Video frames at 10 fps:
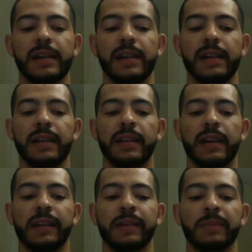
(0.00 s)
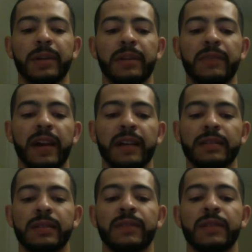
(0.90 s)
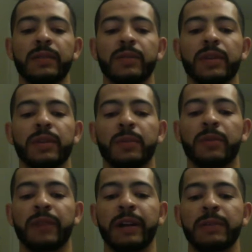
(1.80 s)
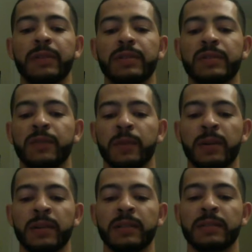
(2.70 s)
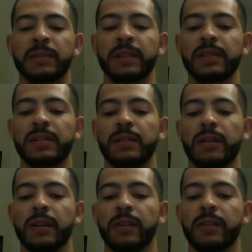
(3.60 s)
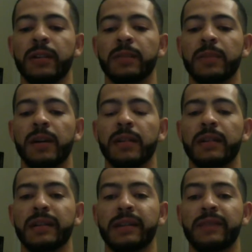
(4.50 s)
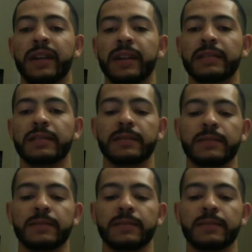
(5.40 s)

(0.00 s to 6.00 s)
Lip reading: in a competitive activity where the parameters for participation are agreed upon in advance.